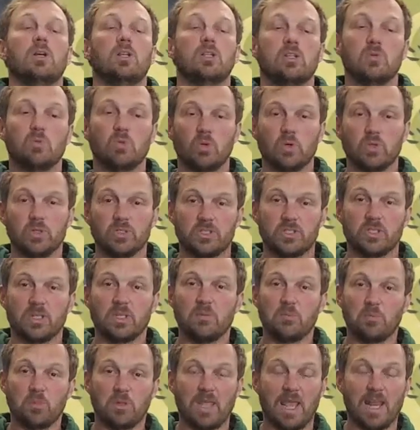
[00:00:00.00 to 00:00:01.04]
towards
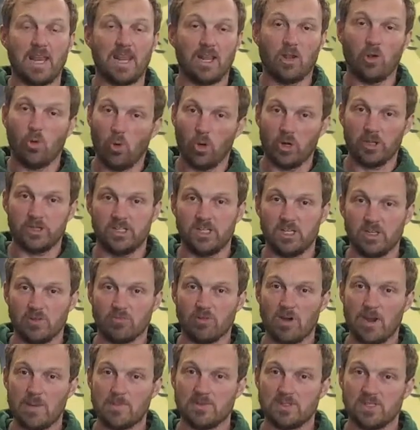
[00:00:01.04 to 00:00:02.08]
getting quality of
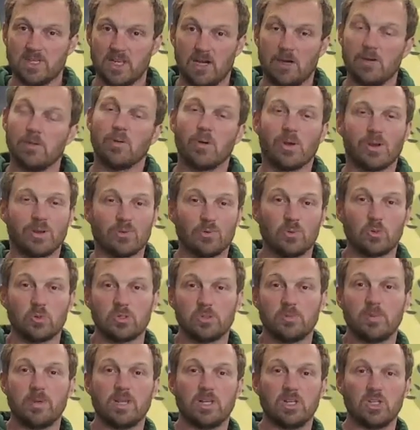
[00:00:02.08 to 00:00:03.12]
reps out, working towards
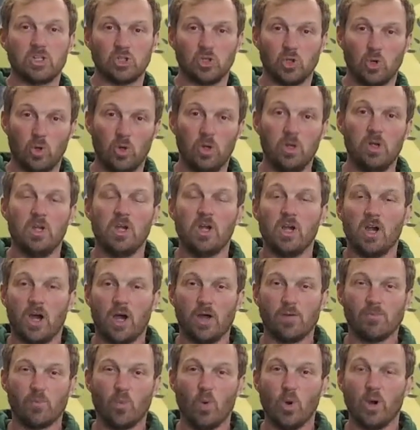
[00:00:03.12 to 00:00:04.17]
making sure
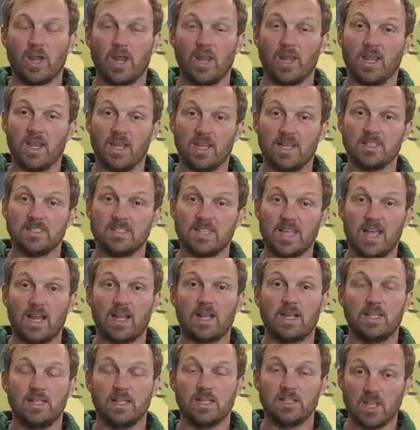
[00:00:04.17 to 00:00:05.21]
I'm working at
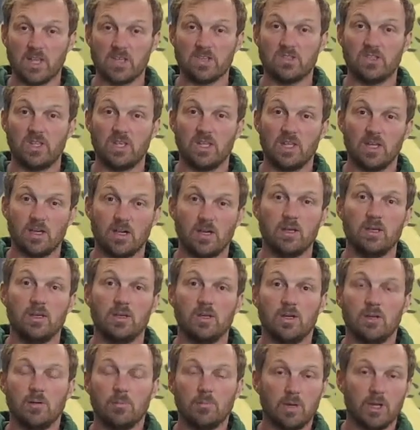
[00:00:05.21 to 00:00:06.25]
exactly the intensity that
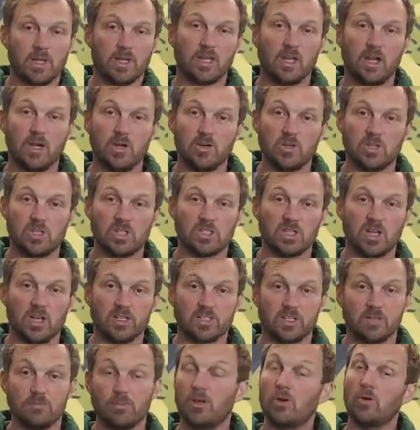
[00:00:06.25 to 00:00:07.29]
my coach is
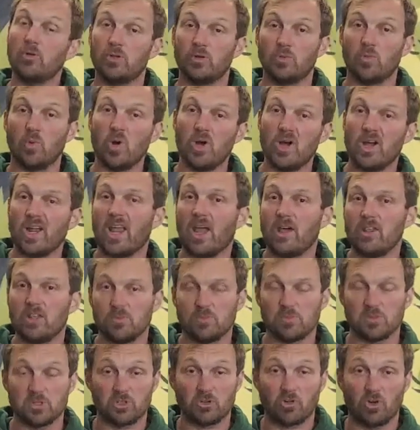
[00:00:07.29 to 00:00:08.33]
asking me, or the workout the
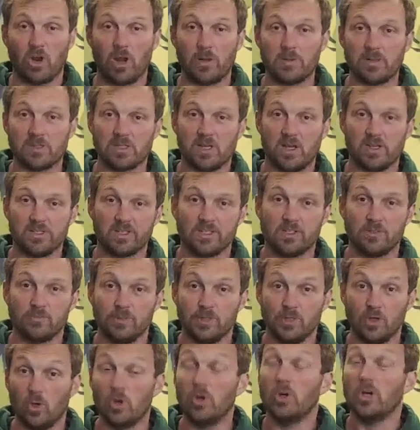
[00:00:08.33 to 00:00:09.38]
prescriber is asking of
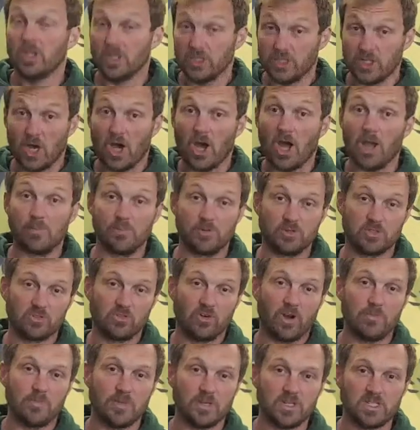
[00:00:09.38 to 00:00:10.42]
me, or that I
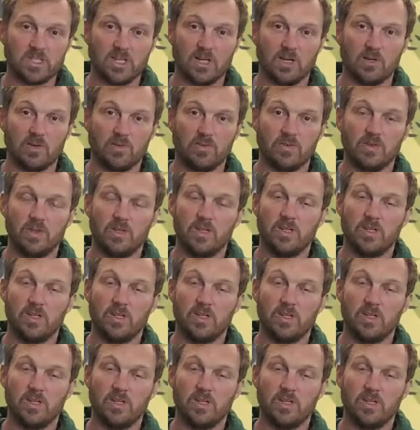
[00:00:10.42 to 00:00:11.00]
prescribe myself,